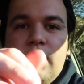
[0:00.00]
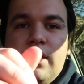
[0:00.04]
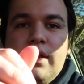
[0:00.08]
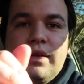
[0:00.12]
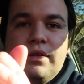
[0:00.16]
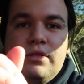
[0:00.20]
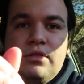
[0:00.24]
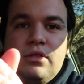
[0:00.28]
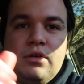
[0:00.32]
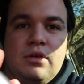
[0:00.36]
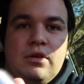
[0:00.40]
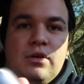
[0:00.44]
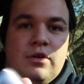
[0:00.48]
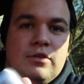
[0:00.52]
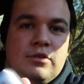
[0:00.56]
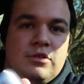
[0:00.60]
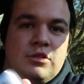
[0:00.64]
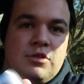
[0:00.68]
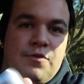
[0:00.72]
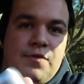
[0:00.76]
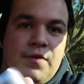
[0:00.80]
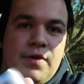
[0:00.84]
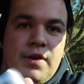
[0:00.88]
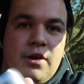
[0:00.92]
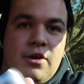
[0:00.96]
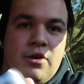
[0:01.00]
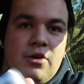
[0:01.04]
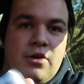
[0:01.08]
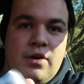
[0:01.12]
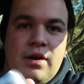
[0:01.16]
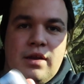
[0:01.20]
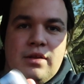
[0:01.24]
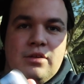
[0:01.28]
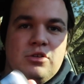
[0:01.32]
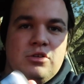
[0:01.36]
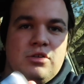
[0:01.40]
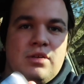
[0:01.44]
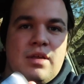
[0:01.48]
like the sphere
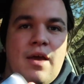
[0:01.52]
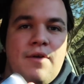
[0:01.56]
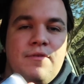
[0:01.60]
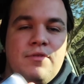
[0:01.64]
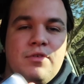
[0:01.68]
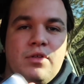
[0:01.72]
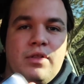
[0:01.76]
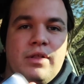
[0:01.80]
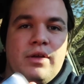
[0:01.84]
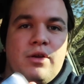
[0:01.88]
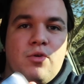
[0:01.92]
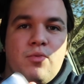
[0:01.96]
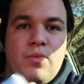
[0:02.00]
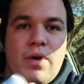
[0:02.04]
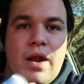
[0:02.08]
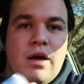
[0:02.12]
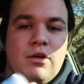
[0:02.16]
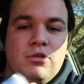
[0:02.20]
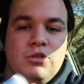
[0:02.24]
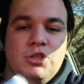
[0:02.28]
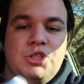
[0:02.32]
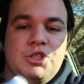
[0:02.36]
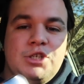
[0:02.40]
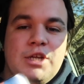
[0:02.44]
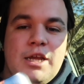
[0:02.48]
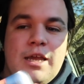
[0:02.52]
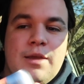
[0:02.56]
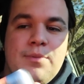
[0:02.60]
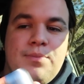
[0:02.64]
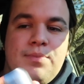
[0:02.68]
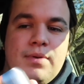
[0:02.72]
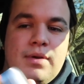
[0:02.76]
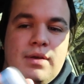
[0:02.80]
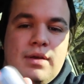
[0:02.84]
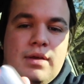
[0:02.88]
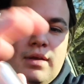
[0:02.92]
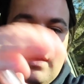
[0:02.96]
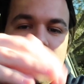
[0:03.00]
and just having like a round
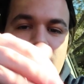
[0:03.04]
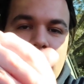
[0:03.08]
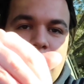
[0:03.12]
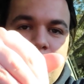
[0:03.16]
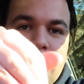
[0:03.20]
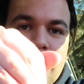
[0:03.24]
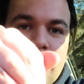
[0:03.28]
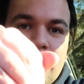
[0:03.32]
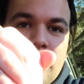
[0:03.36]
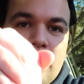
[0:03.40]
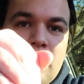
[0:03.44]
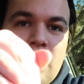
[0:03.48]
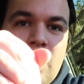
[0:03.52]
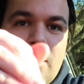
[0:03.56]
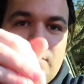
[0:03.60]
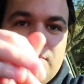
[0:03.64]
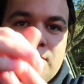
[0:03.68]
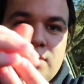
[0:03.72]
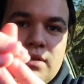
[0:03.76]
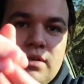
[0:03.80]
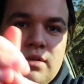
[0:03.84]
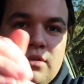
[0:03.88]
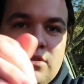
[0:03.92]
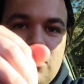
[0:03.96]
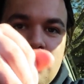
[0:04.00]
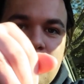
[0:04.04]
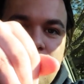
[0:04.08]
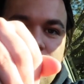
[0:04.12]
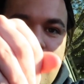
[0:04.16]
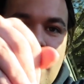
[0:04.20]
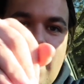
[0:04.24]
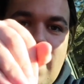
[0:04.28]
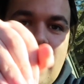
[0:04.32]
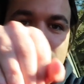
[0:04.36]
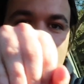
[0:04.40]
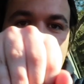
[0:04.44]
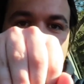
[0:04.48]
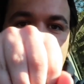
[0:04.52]
shape, it cups into your
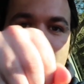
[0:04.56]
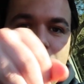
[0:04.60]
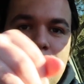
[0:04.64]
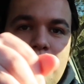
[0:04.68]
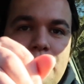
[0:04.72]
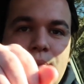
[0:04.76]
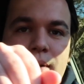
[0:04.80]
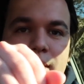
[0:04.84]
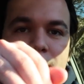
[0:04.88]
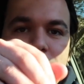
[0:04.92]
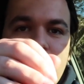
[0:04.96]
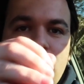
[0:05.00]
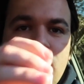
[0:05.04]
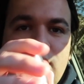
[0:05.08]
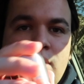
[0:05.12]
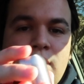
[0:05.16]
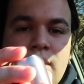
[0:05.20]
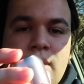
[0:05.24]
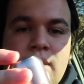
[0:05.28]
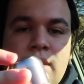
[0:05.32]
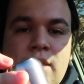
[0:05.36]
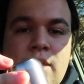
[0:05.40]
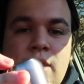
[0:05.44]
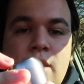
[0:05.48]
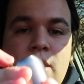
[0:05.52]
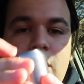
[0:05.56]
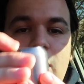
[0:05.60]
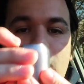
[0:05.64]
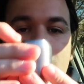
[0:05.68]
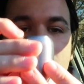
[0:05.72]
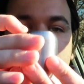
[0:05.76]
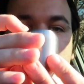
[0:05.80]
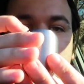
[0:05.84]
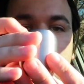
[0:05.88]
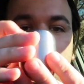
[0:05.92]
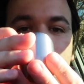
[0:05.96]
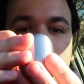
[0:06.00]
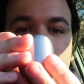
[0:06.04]
hand a lot better.
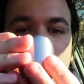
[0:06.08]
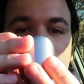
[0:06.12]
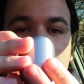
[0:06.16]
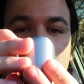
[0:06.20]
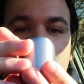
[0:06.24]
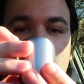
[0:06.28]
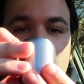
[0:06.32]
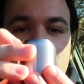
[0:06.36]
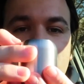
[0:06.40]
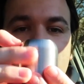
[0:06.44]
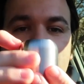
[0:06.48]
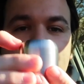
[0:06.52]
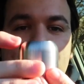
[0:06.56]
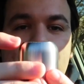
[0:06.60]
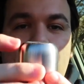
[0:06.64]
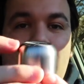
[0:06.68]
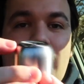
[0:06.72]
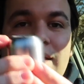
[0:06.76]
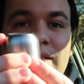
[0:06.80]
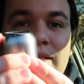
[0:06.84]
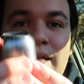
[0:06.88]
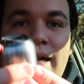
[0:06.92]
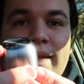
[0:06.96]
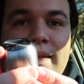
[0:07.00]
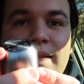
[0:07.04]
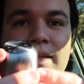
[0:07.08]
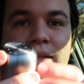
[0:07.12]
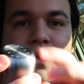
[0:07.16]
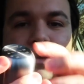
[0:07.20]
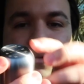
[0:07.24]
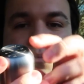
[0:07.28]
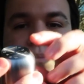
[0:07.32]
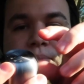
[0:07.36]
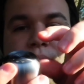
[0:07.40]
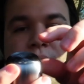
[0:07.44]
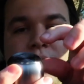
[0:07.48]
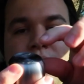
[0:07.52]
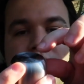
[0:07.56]
So with this, I like
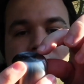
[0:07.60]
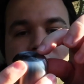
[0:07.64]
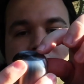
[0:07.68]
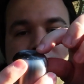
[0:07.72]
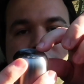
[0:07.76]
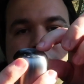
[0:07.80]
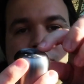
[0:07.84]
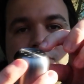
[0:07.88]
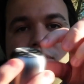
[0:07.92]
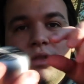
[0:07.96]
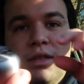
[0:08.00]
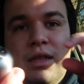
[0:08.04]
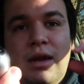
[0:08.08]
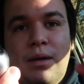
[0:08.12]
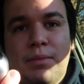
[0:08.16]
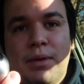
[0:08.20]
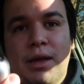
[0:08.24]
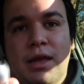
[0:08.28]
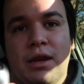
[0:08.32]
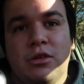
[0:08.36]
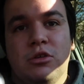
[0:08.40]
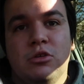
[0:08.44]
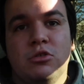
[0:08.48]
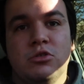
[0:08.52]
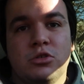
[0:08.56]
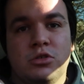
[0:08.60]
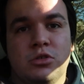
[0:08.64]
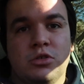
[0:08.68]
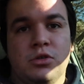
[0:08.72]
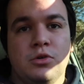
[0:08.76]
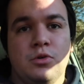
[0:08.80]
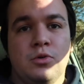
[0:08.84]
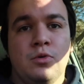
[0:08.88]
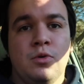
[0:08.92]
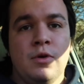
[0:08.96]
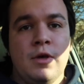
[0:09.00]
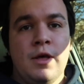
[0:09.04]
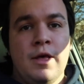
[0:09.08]
it, but it's something that I'm getting used
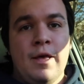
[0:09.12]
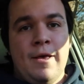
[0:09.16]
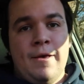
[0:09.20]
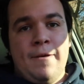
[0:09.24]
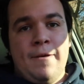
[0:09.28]
to.